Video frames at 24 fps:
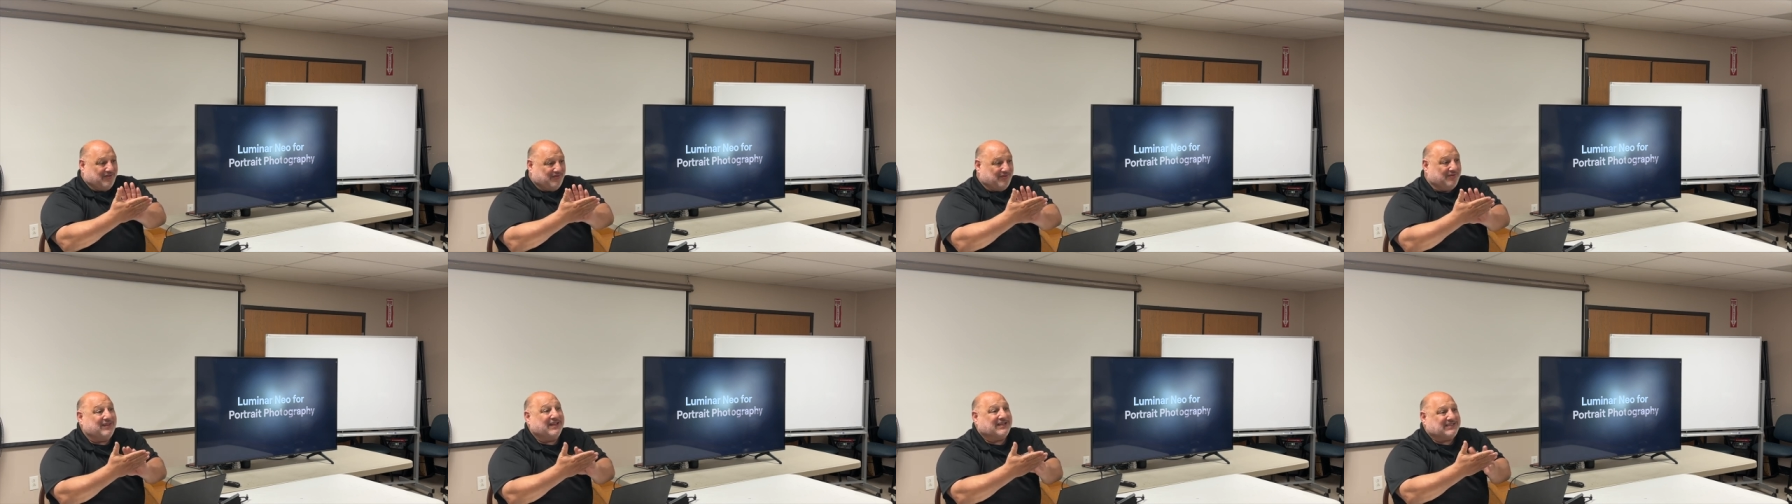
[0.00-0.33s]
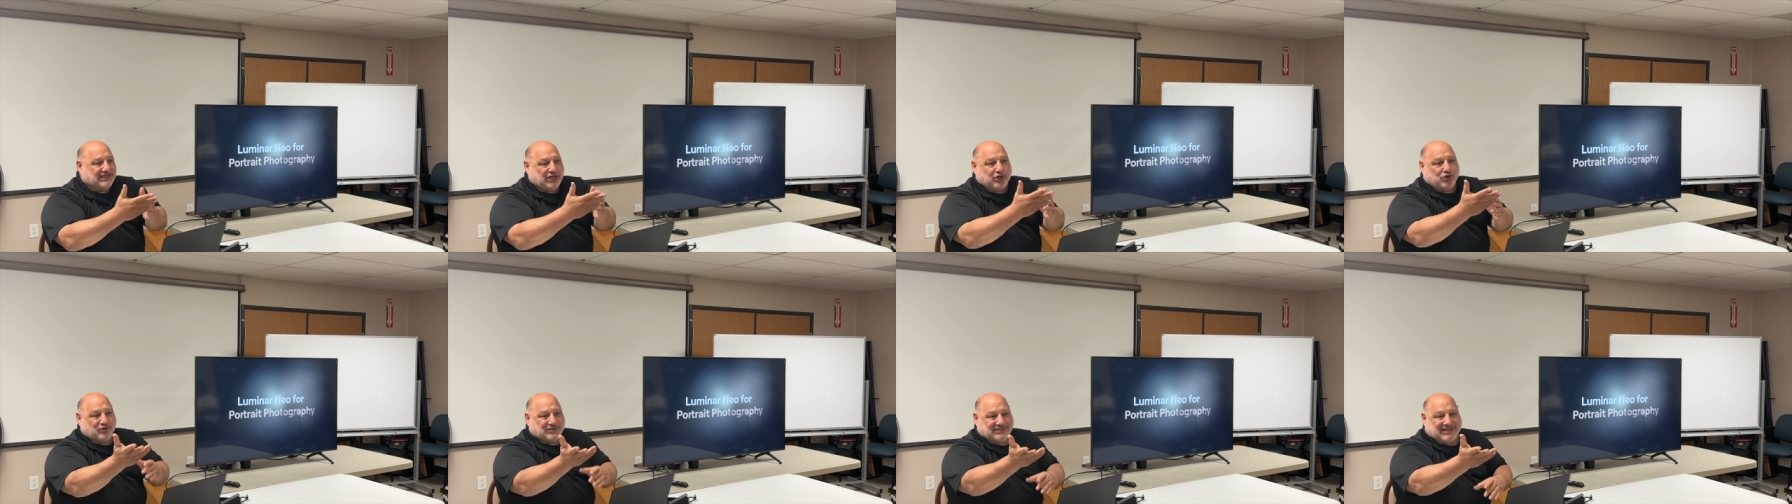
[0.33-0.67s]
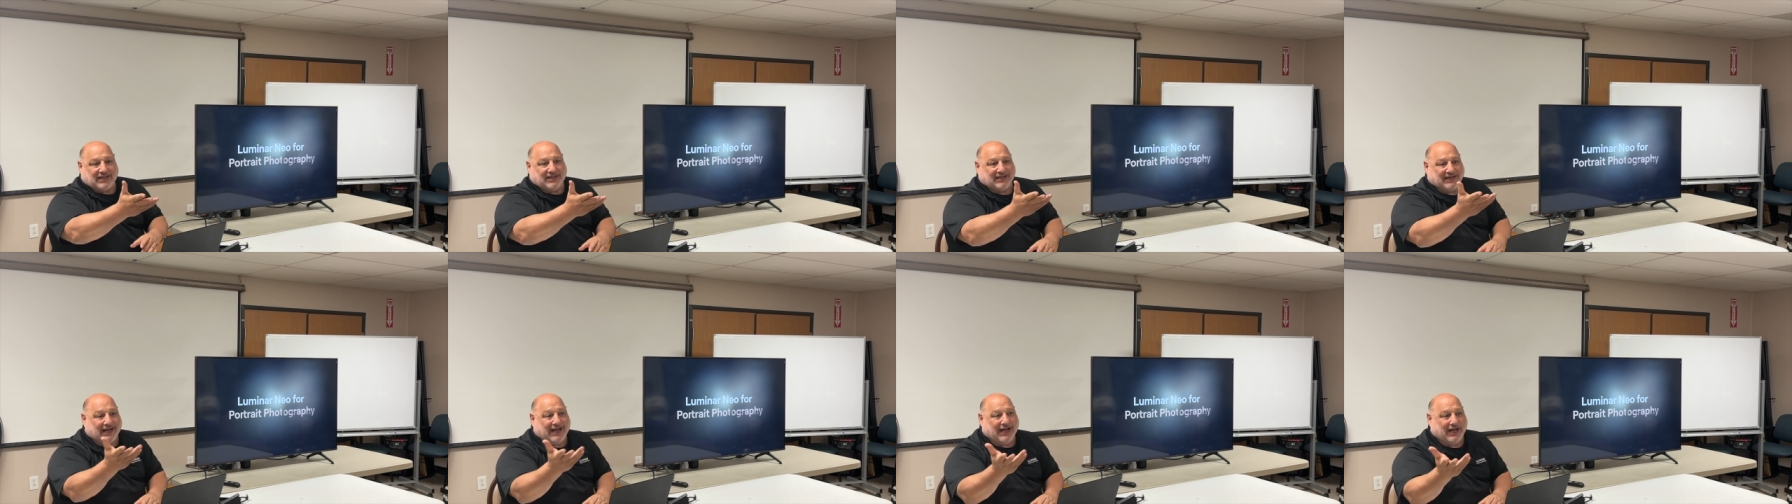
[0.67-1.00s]
let's say you're
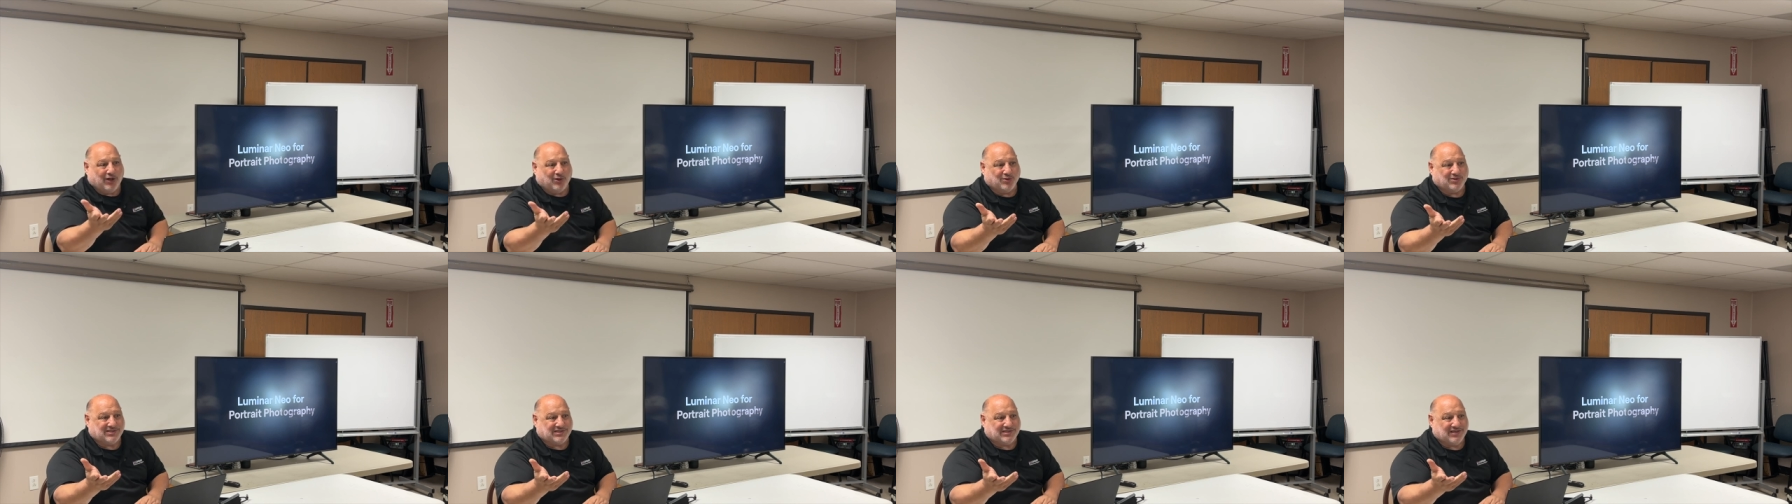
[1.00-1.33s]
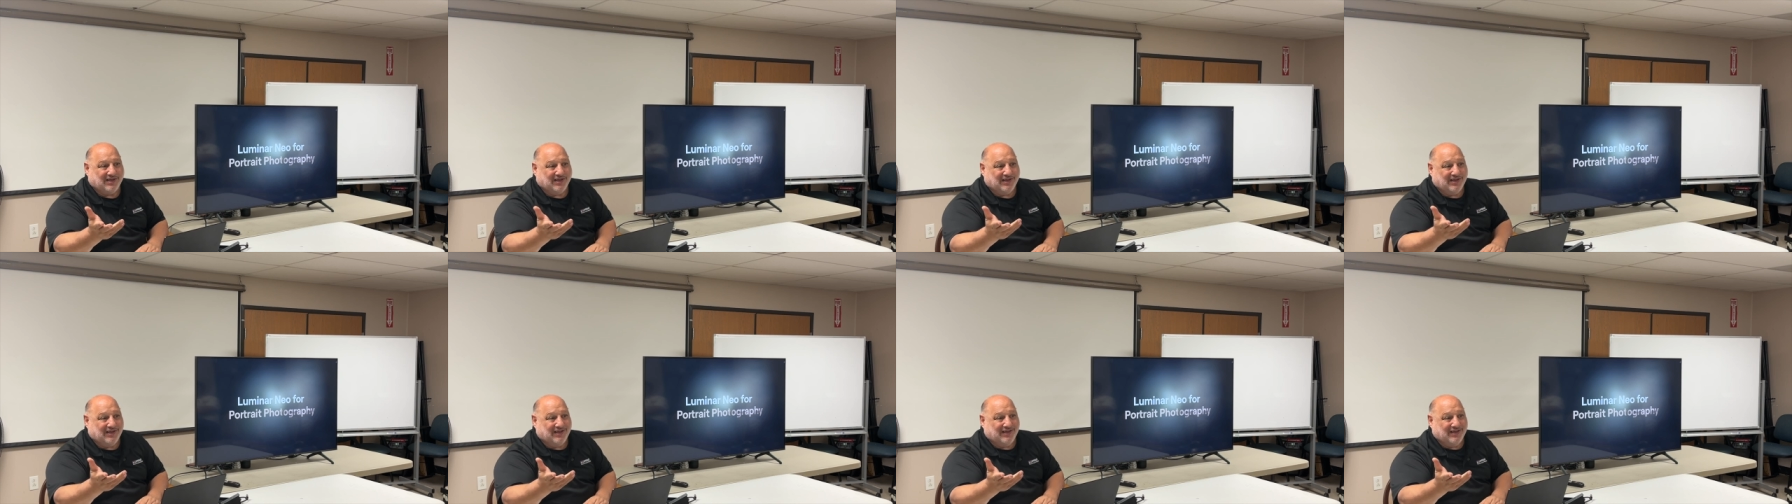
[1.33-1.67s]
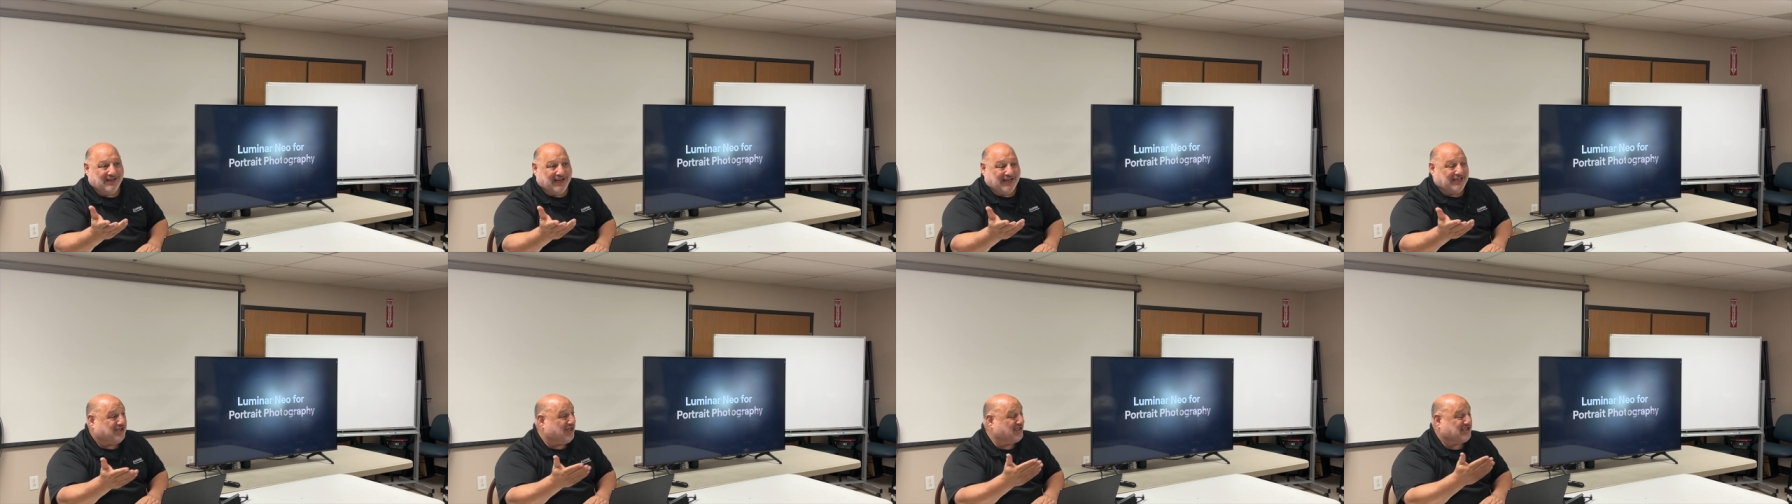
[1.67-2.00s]
selling a house,
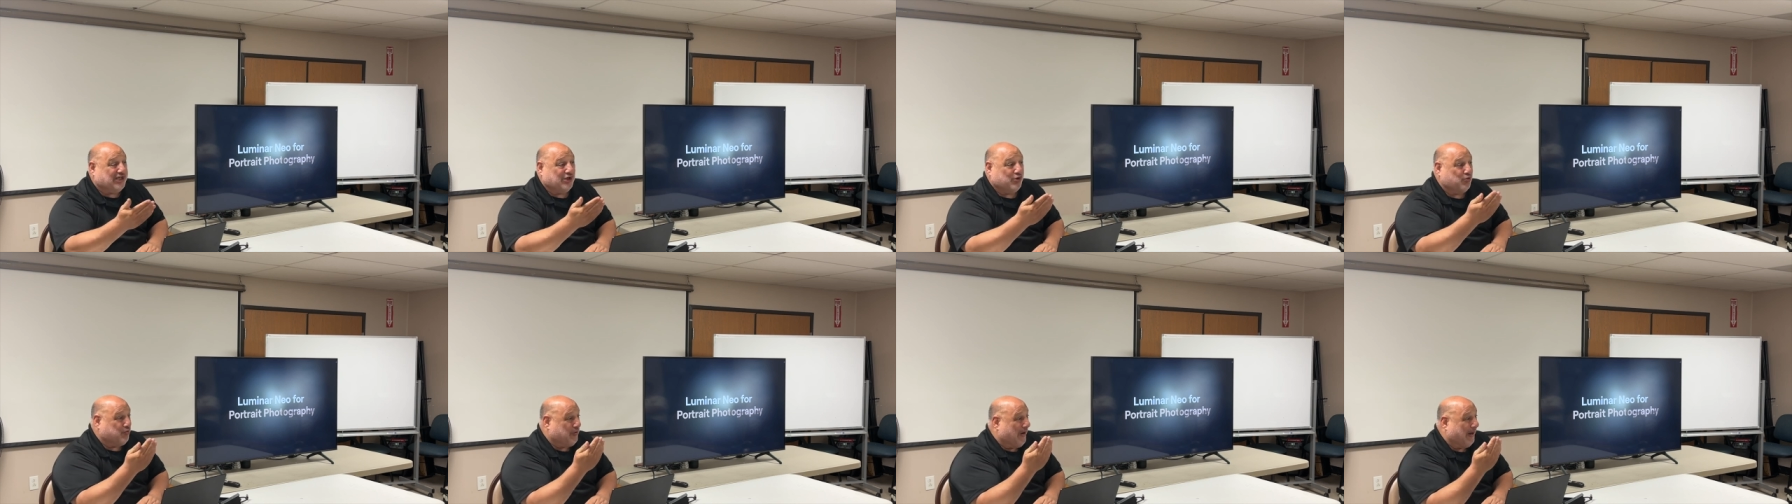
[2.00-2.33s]
it doesn't